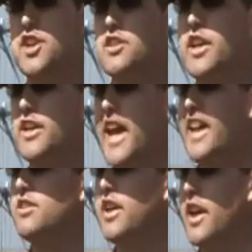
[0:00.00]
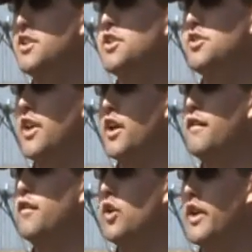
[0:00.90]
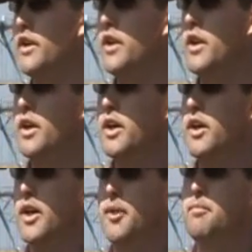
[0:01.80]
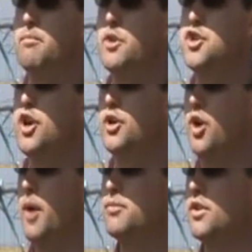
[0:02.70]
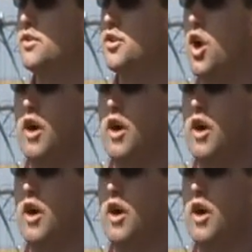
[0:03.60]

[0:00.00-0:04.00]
16 to 18 inches to get a fully matured crop to